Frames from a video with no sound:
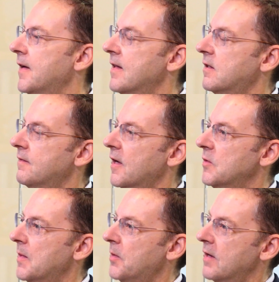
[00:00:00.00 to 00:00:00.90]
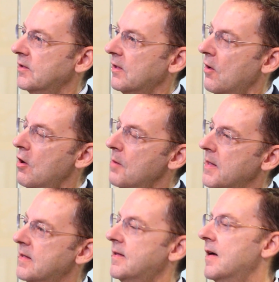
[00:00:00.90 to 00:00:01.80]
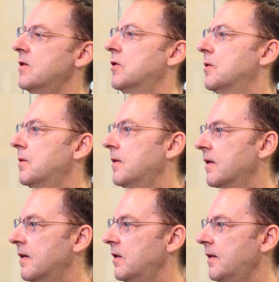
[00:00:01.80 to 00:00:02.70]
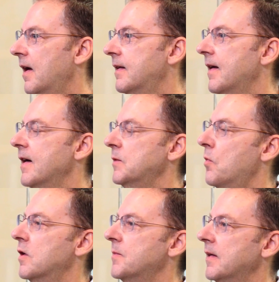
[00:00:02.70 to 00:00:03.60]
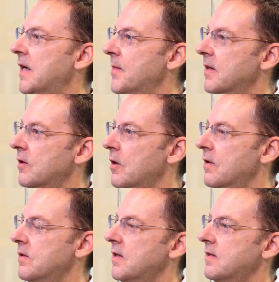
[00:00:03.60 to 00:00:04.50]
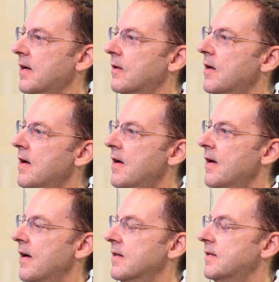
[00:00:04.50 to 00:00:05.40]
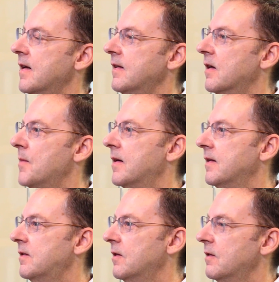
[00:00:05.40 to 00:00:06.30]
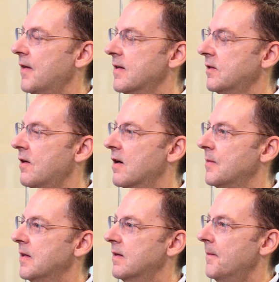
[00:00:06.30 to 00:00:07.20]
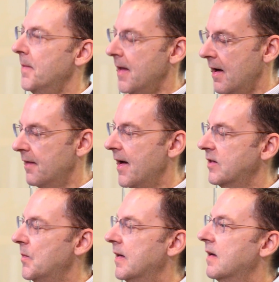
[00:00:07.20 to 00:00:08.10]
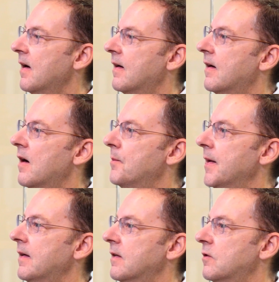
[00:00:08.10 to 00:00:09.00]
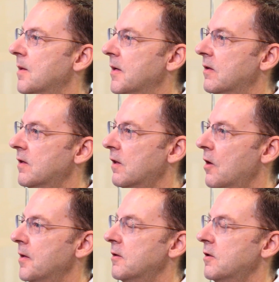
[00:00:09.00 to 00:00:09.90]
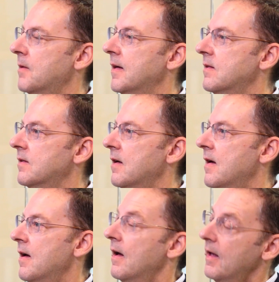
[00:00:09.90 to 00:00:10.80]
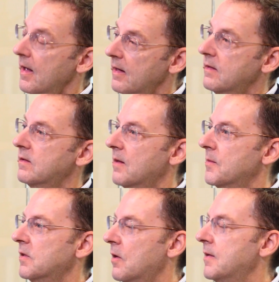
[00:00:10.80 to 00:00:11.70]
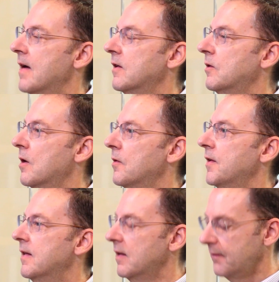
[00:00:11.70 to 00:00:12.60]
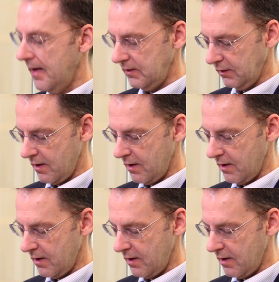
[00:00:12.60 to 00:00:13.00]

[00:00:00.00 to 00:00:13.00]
finance investment projects at home, instead to getting exports by keeping their currencies down and sending their money to advanced economies. And that's been a big contributor to low interest rates and some slowdown in growth in the advanced